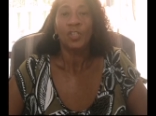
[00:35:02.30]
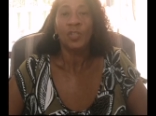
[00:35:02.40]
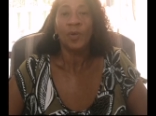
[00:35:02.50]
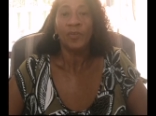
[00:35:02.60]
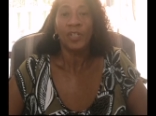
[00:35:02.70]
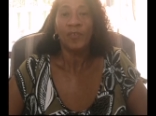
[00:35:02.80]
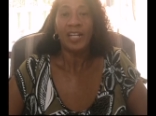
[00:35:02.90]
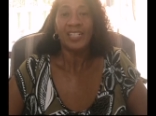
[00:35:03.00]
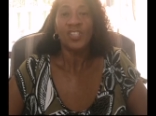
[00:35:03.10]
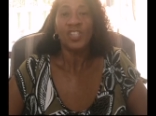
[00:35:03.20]
Do I
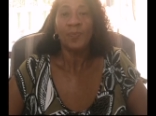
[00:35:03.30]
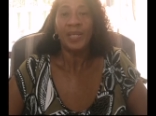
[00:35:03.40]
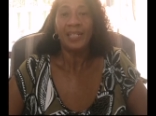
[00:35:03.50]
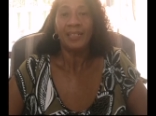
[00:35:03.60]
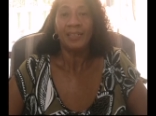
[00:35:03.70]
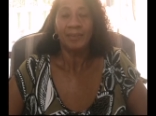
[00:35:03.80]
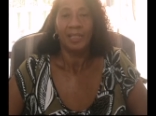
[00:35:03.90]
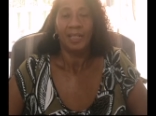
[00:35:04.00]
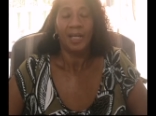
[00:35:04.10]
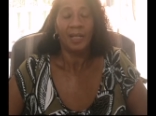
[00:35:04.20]
regret shipping?
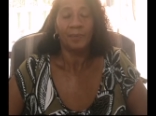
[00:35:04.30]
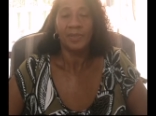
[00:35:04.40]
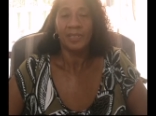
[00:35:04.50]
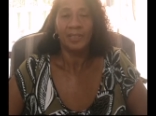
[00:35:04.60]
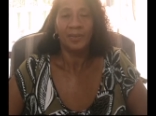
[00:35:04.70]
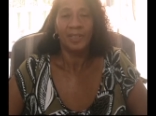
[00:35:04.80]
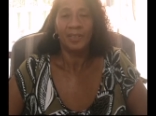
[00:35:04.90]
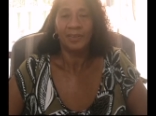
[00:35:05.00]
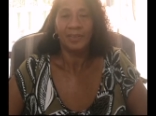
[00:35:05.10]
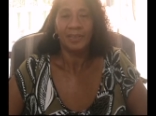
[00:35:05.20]
Absolutely
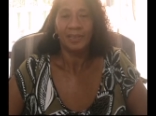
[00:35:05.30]
not.